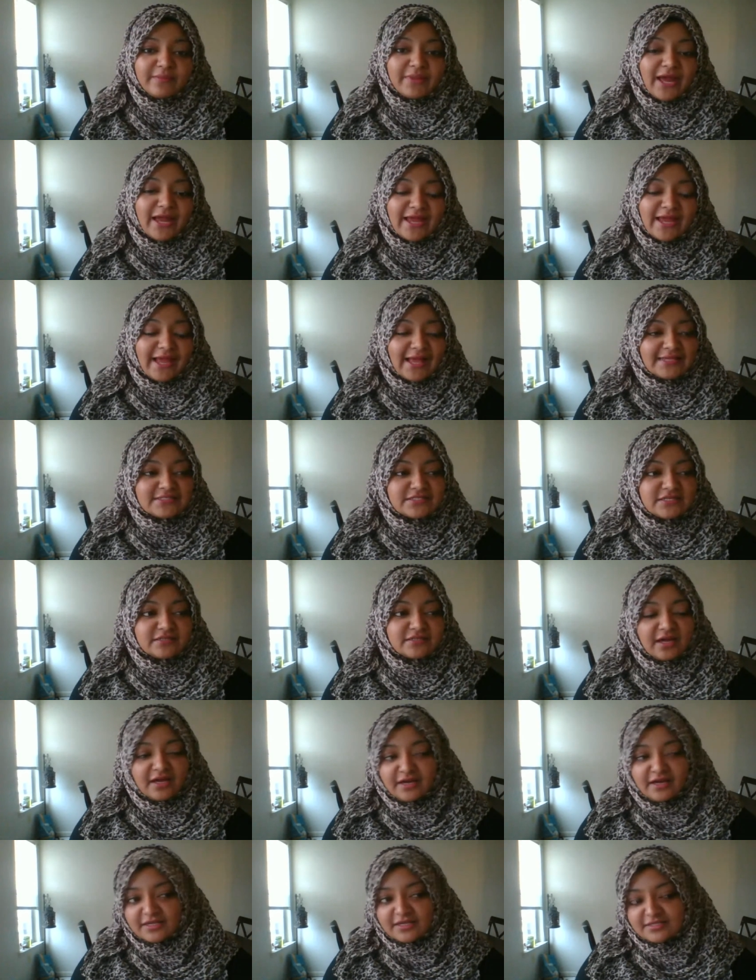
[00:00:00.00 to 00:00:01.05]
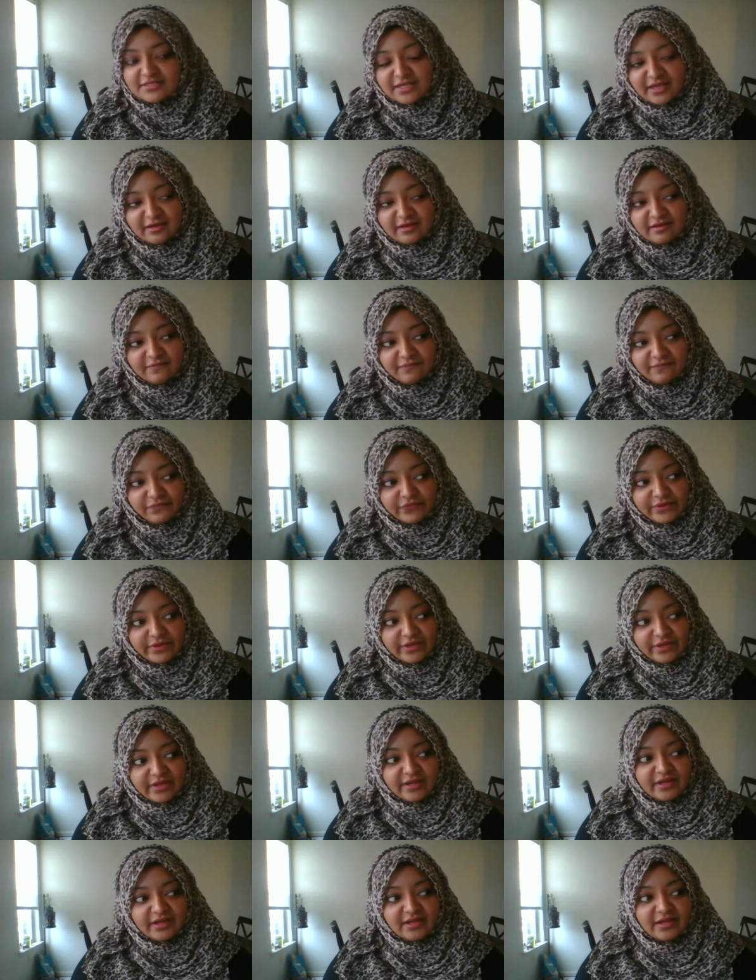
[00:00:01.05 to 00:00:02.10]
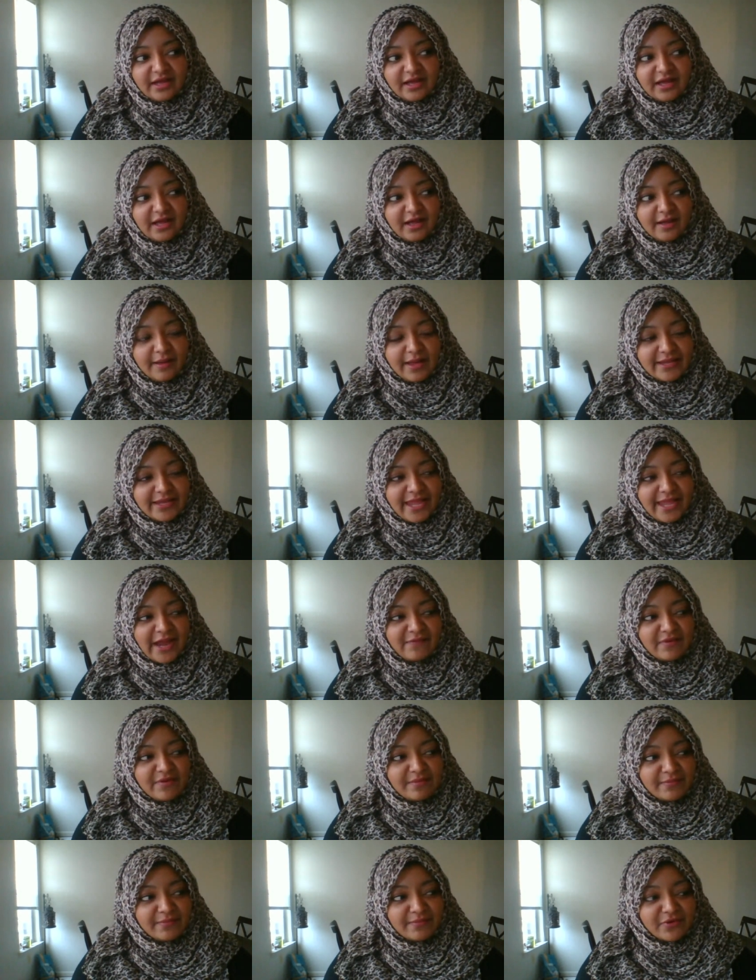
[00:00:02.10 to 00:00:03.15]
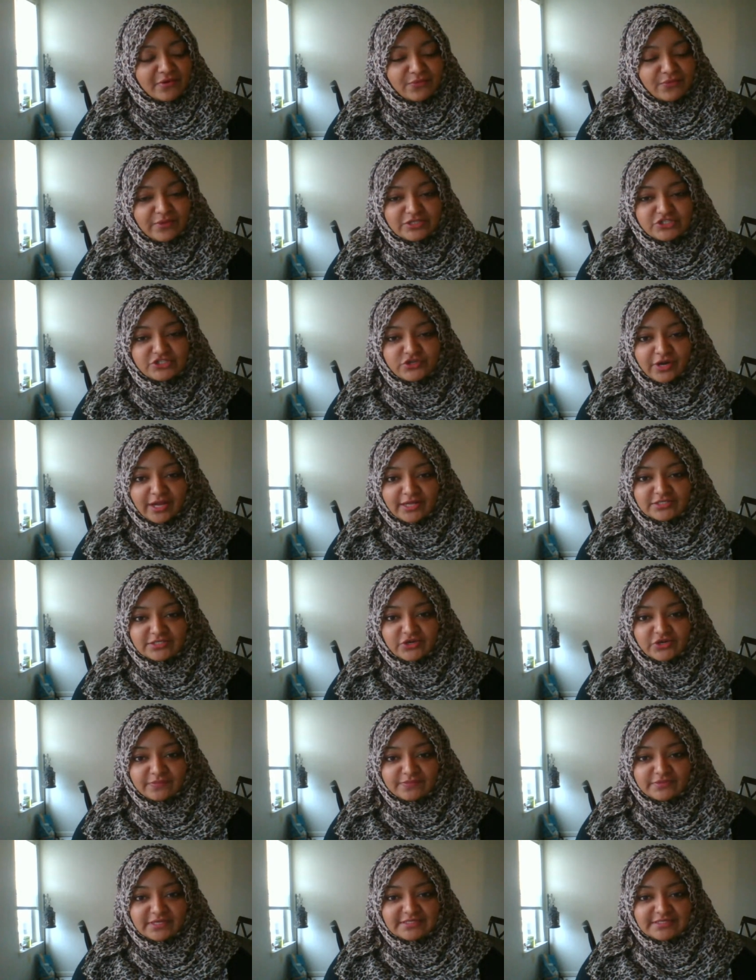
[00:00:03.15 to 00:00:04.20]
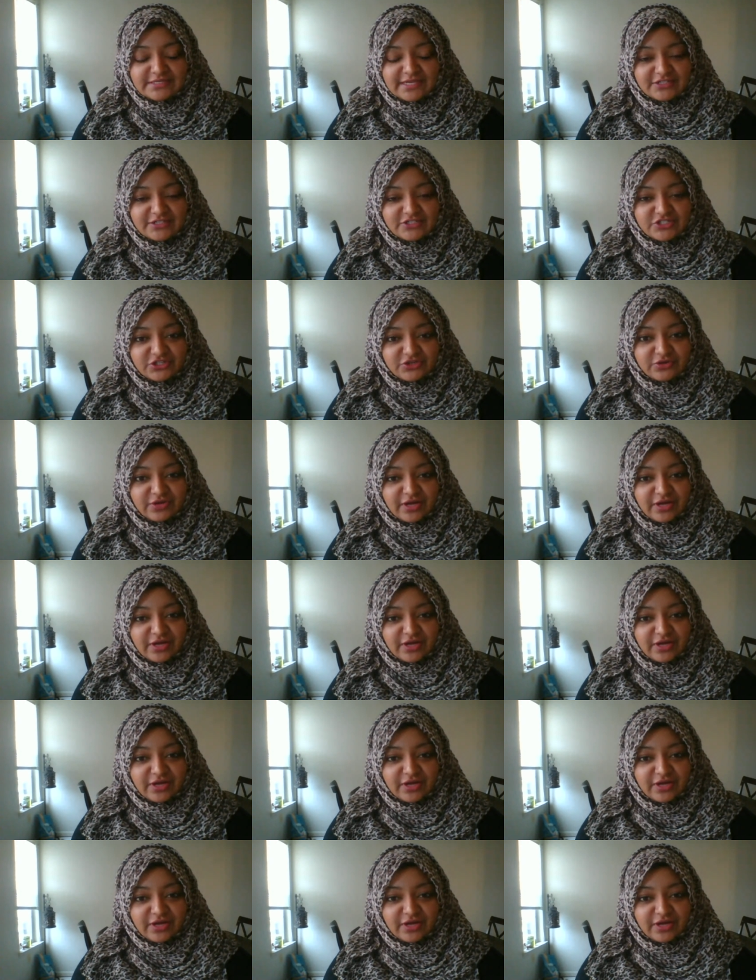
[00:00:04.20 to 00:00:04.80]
mean, I asked Adnan, I said, I can't remember which transcripts I sent you.